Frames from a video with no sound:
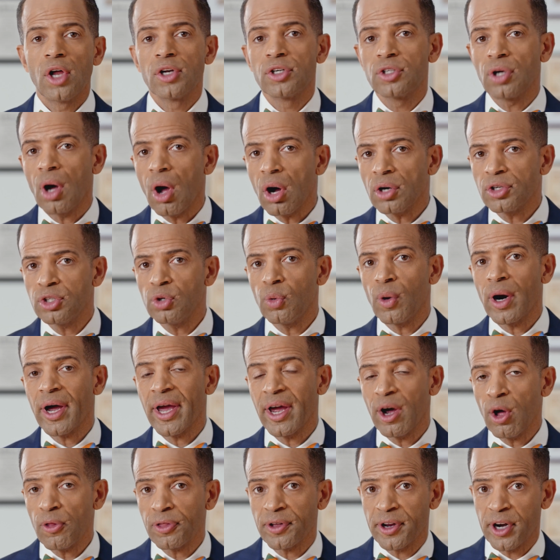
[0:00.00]
Talk to a
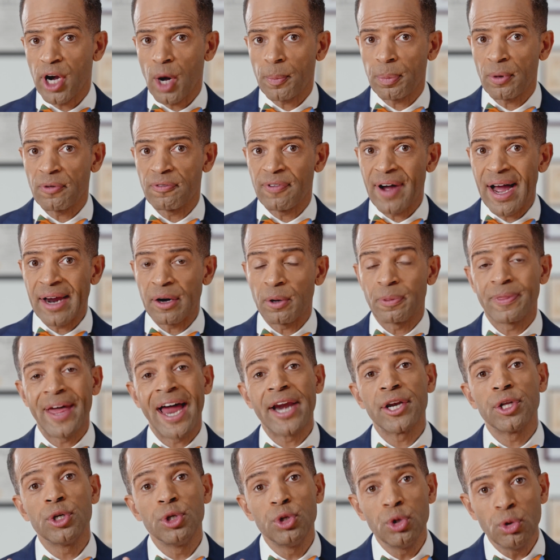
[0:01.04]
healthcare provider
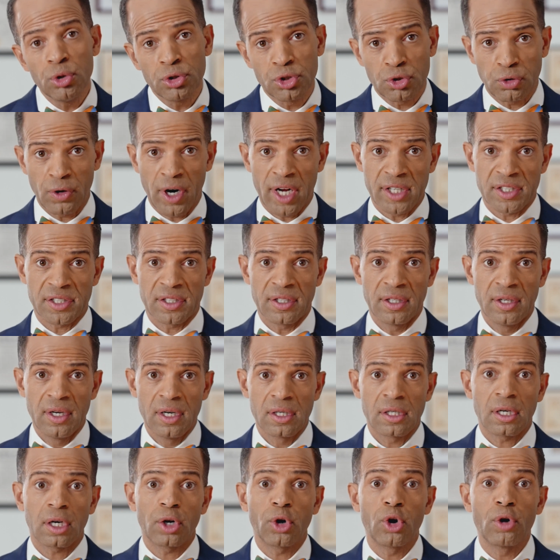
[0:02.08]
that you trust
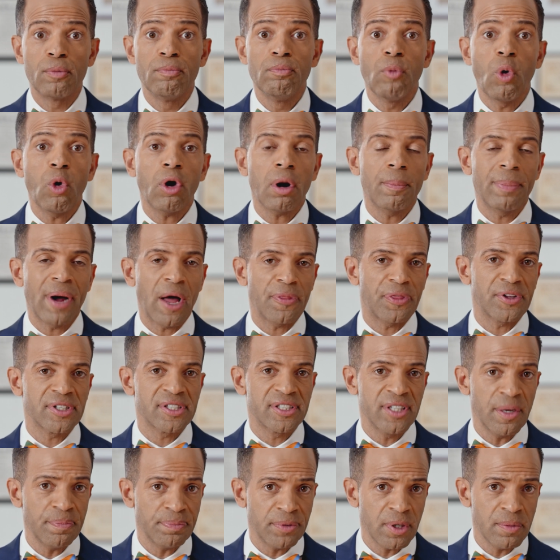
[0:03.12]
to learn more about the
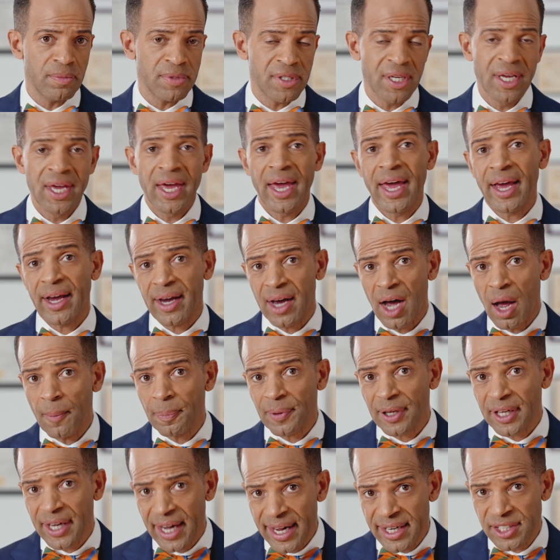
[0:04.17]
symptoms and
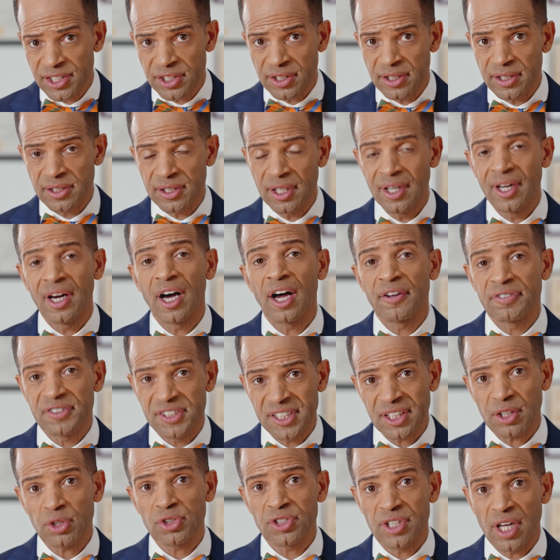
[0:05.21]
complications of
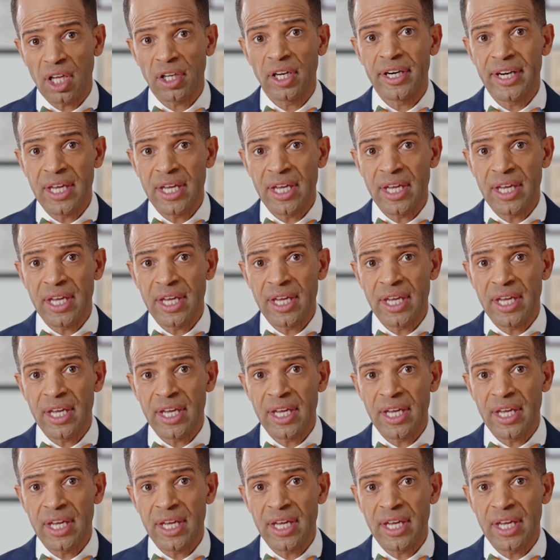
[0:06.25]
sickle cell